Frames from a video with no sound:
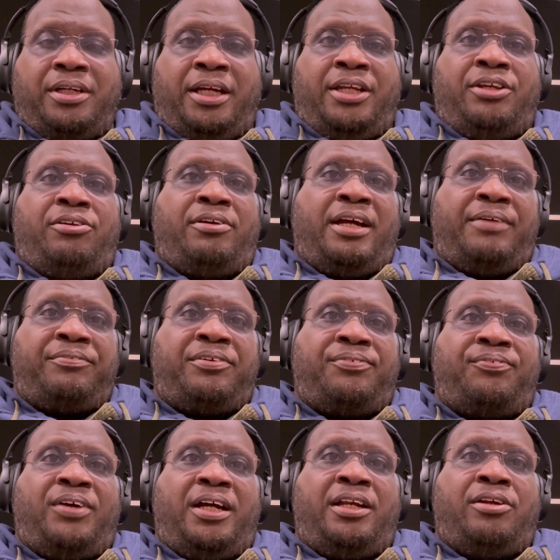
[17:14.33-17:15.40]
and you have to
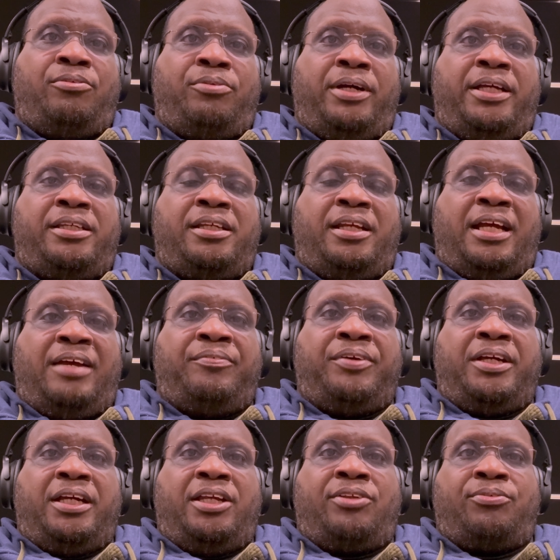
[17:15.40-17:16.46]
find a way to
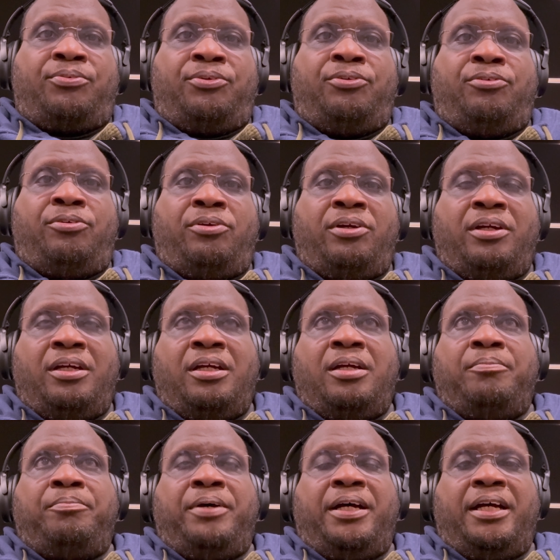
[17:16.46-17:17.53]
navigate through
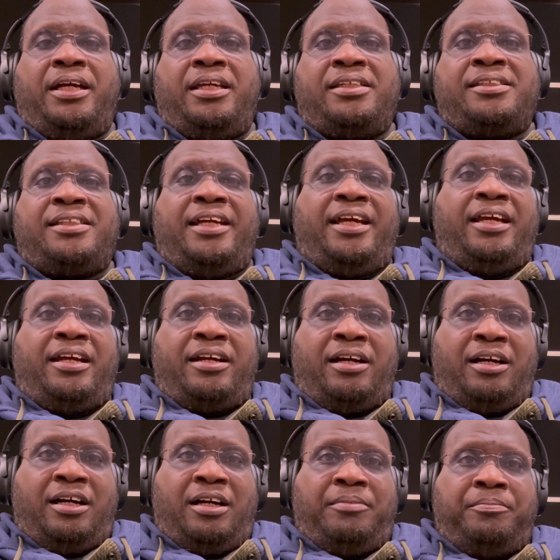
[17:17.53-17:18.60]
by staying
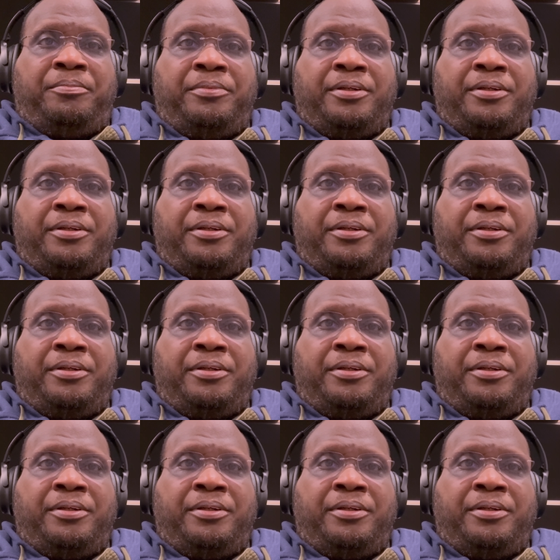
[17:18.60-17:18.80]
calm,